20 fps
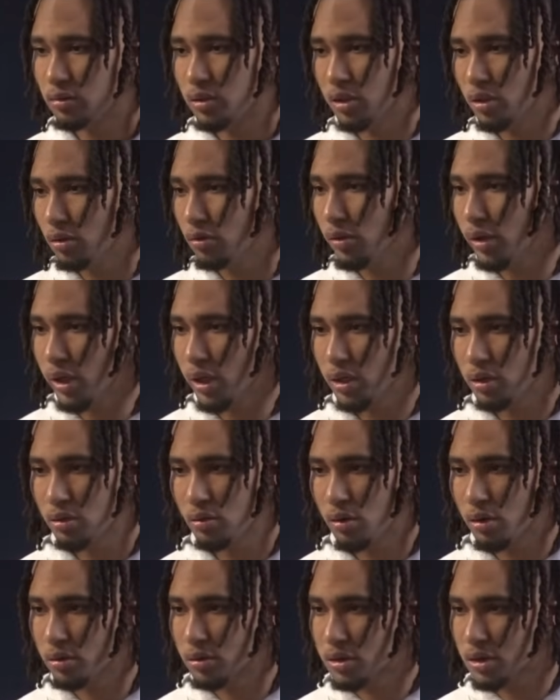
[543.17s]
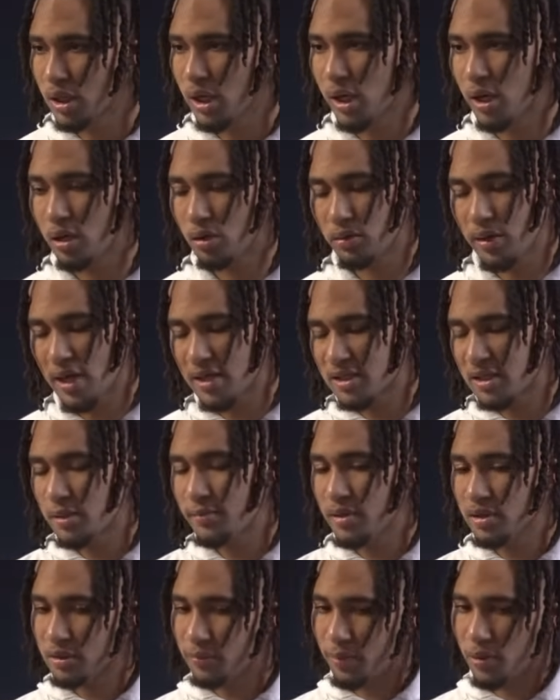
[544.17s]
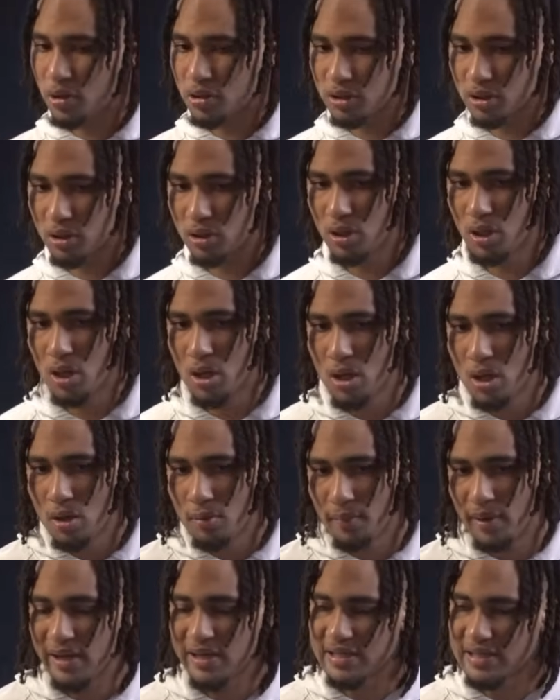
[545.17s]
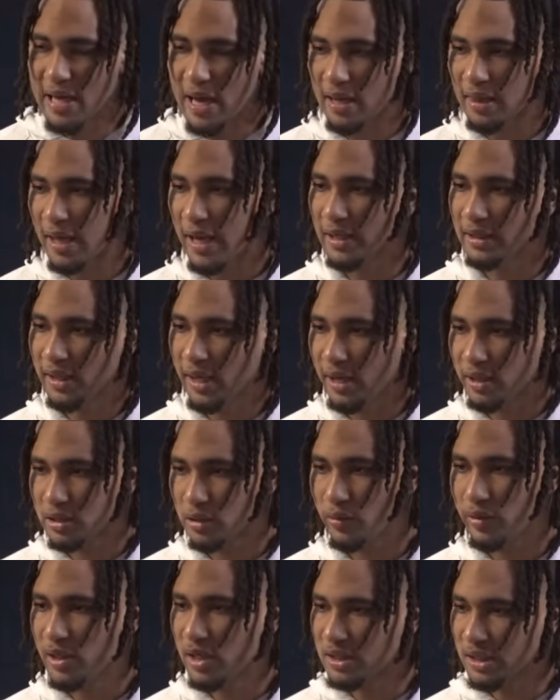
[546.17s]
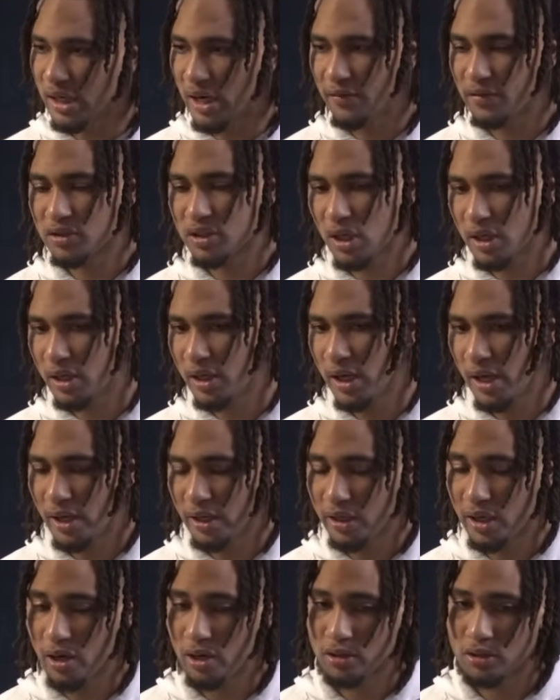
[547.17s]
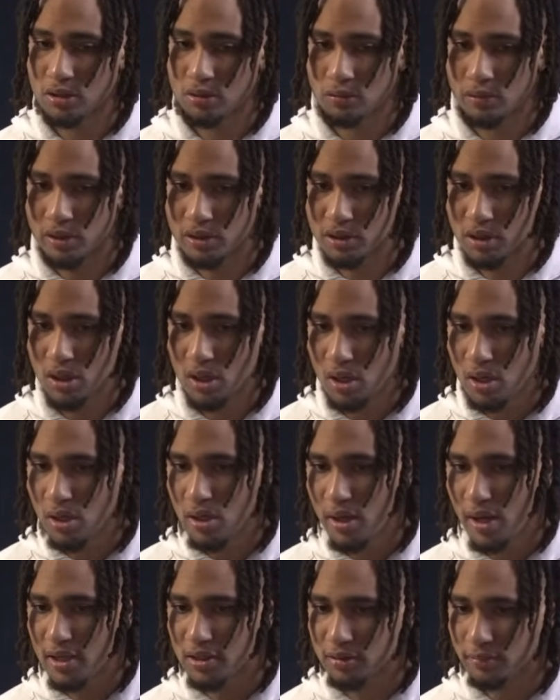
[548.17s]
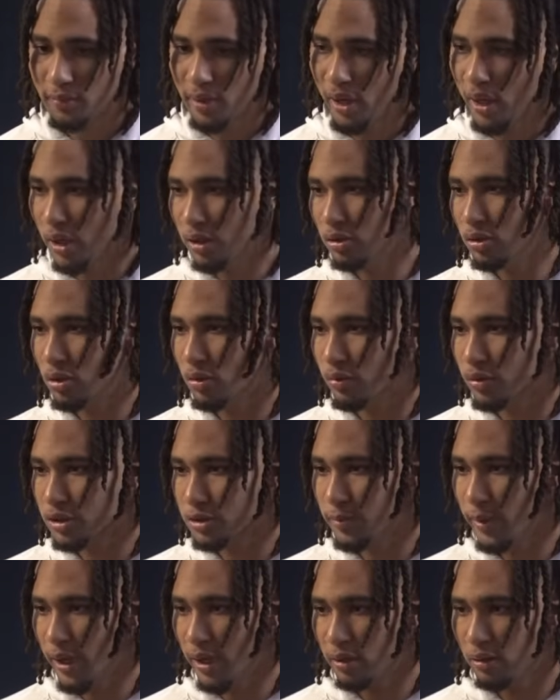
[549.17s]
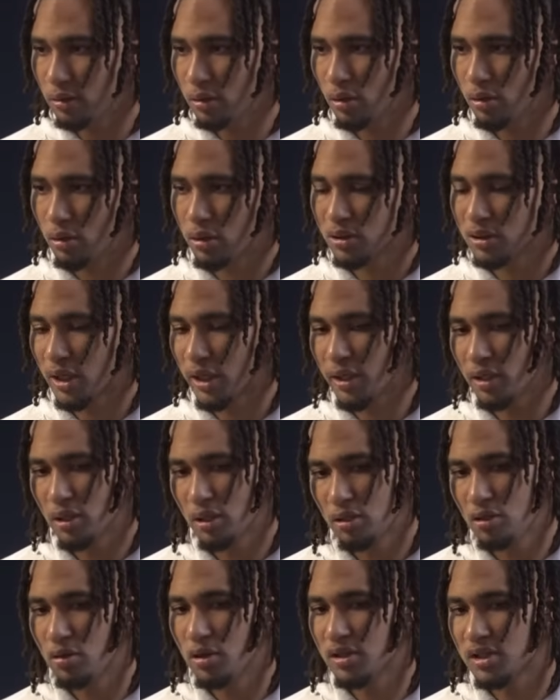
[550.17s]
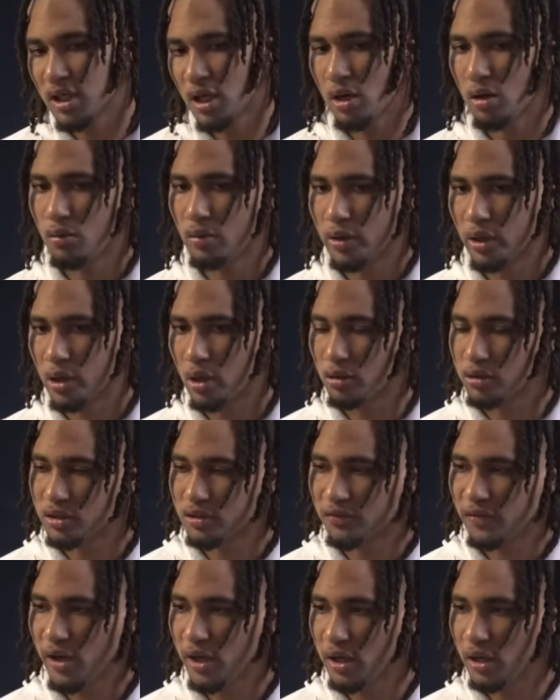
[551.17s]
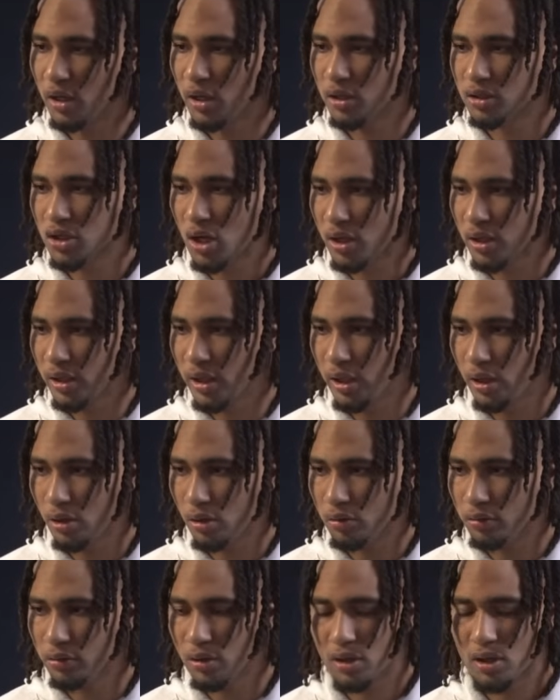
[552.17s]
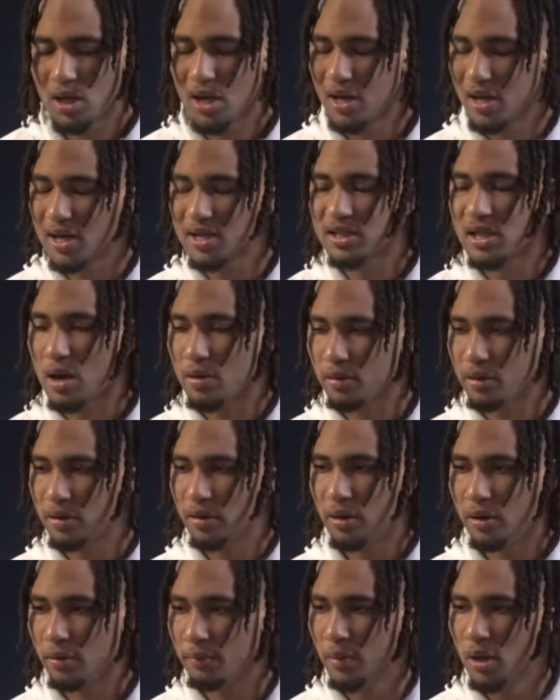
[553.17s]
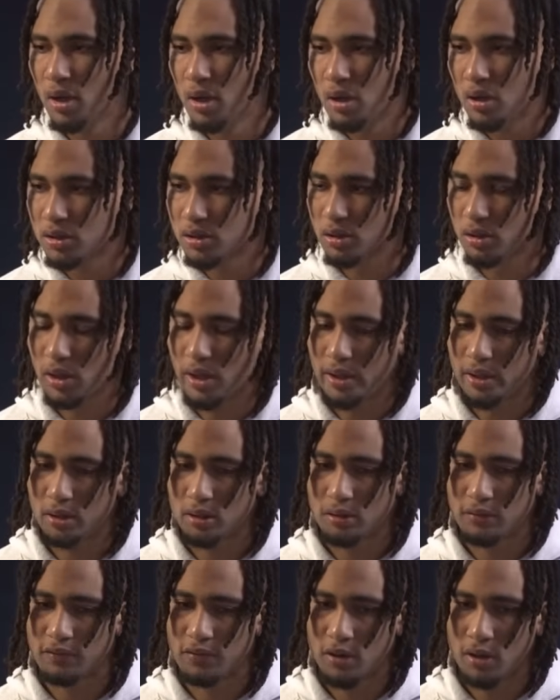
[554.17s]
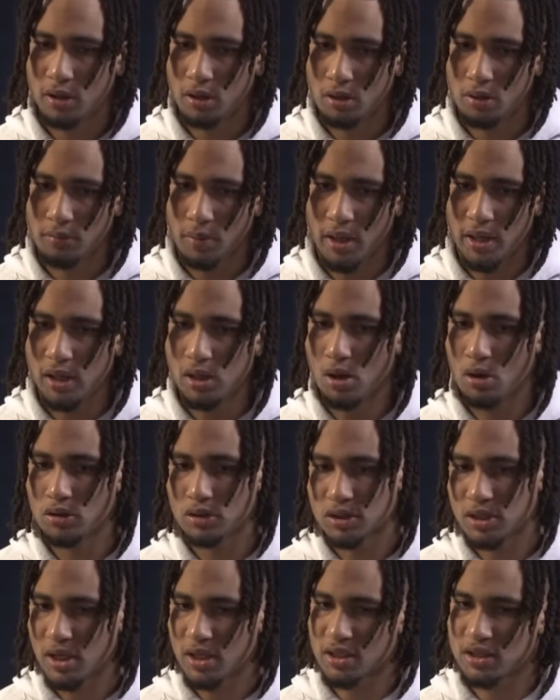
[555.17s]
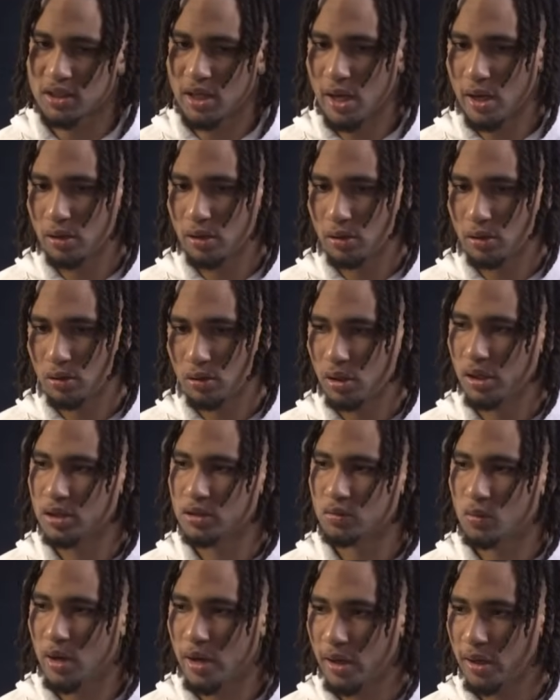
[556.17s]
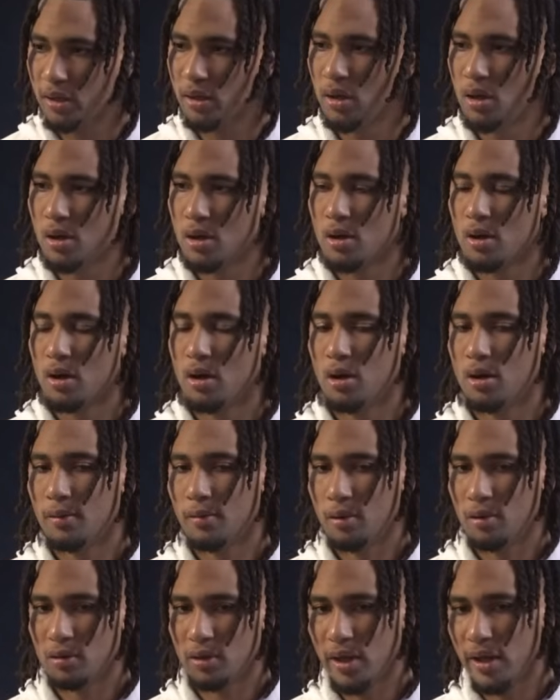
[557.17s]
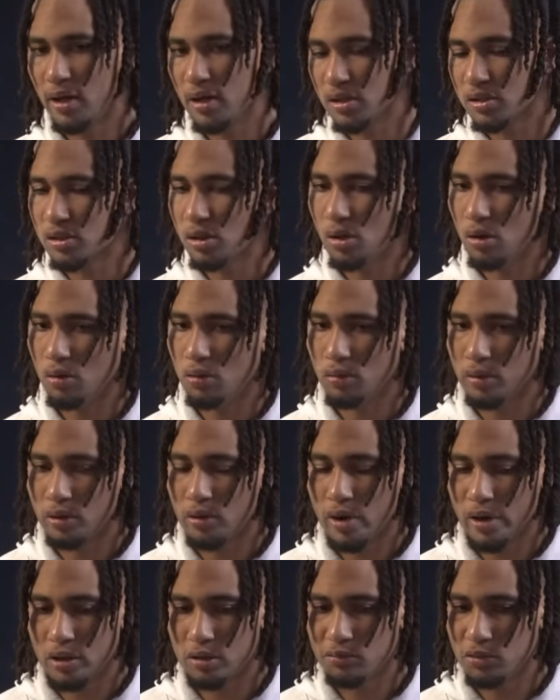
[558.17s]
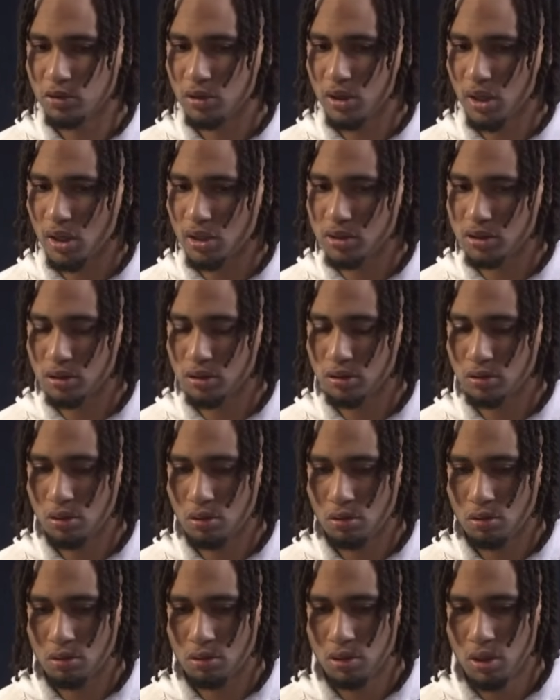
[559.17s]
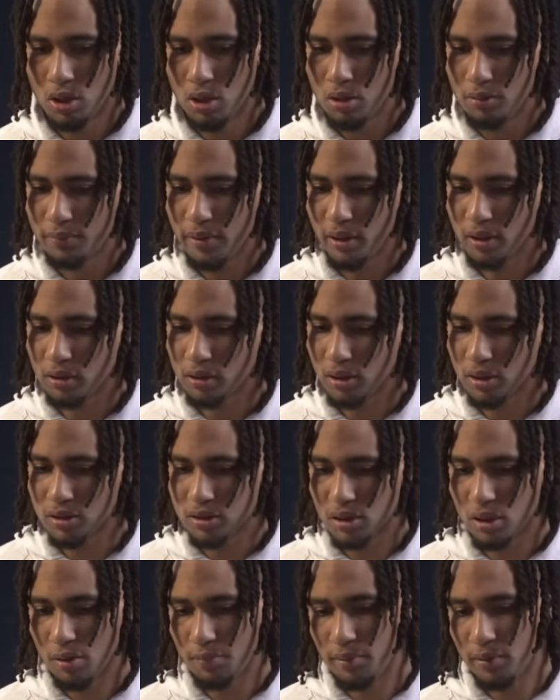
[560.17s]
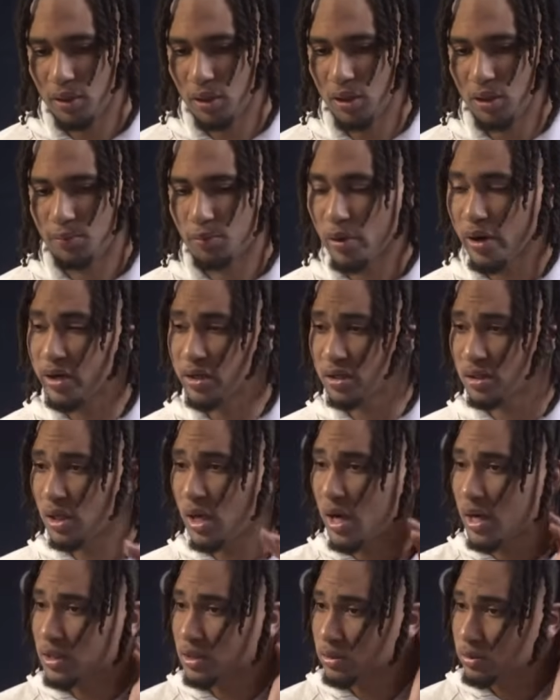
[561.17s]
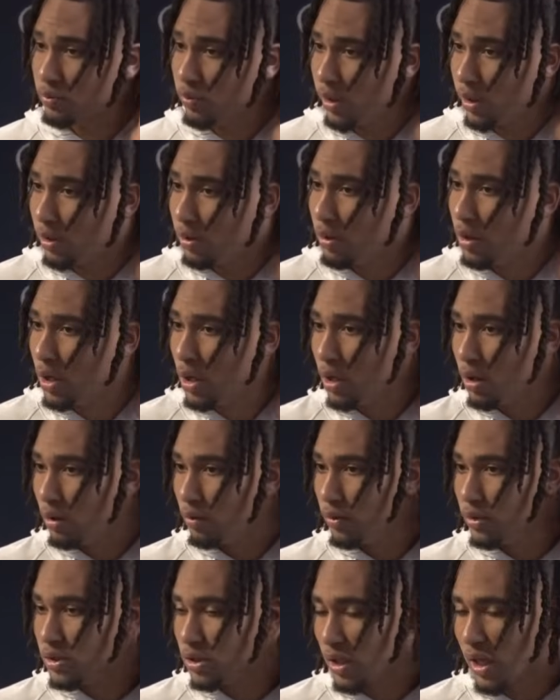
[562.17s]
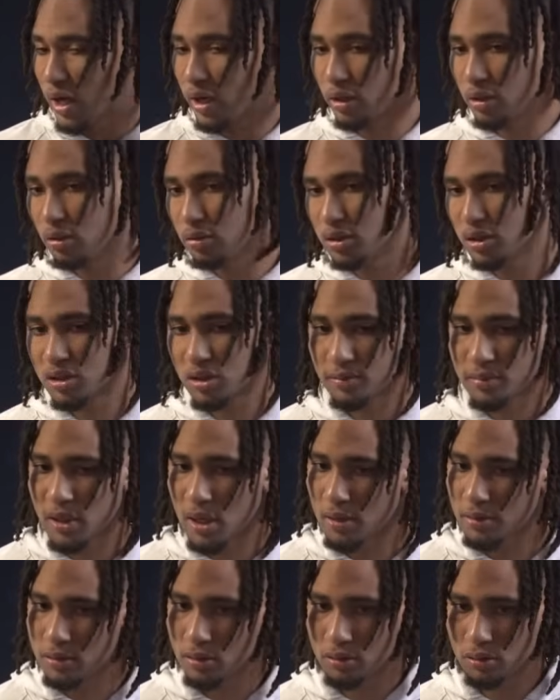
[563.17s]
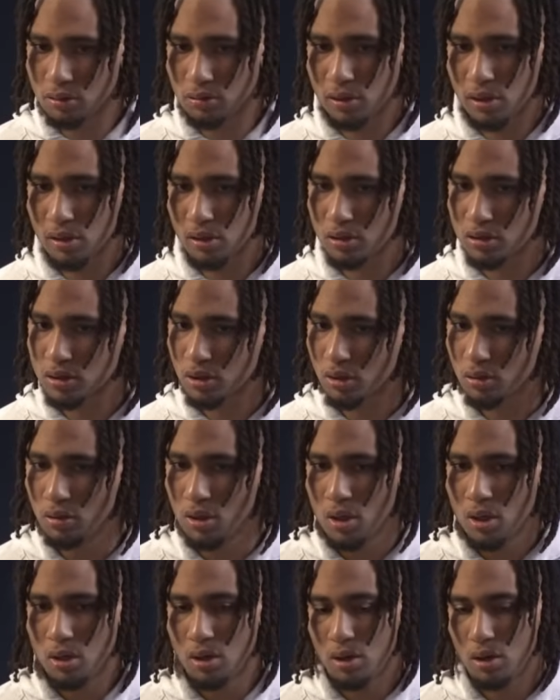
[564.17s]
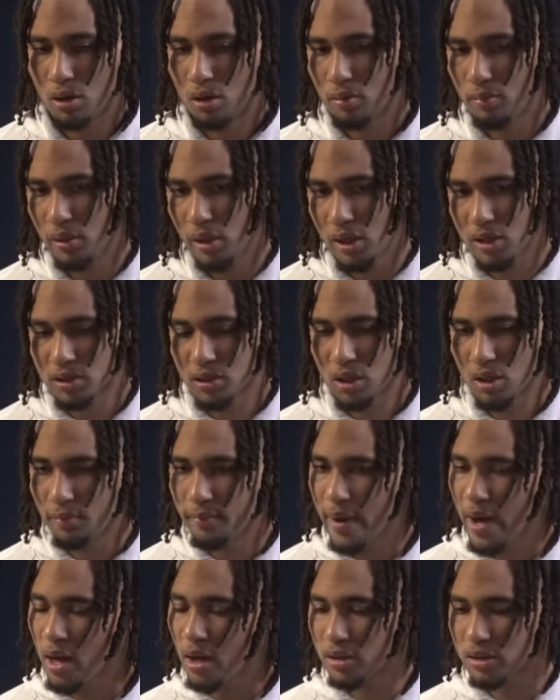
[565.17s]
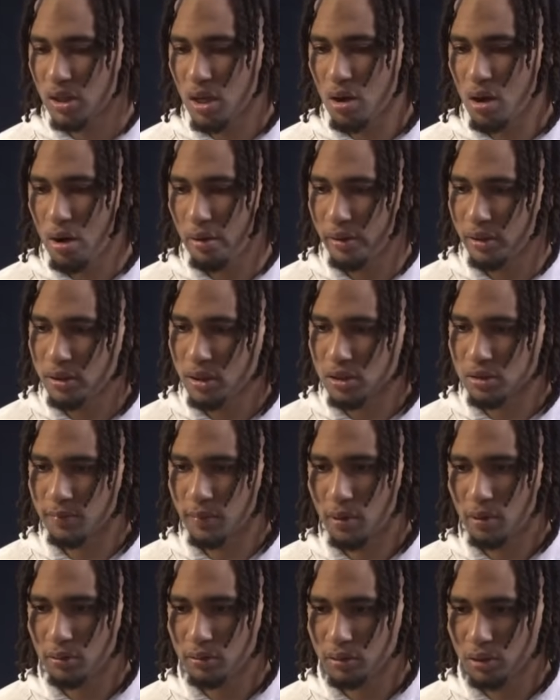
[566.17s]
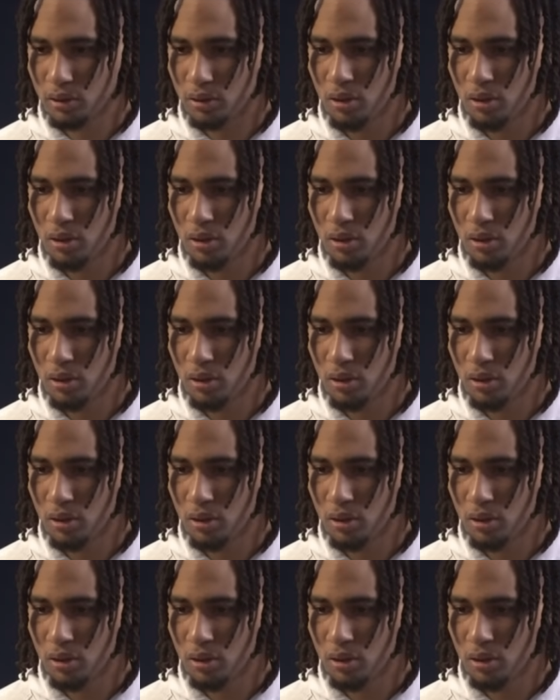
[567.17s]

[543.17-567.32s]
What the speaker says: You deal with it. You understand that's them as a person. But he's not like that. So he doesn't ever try to get out of character, which as a man you can respect, because you can tell when a coach is faking it and trying to yell, and that's not really them. So for him, he holds us at a standard in his way, on letting us know with great communication, on picking things up. And then he praises guys as well, which a lot of coaches sometimes don't do either. So he has a good balance on how he does both.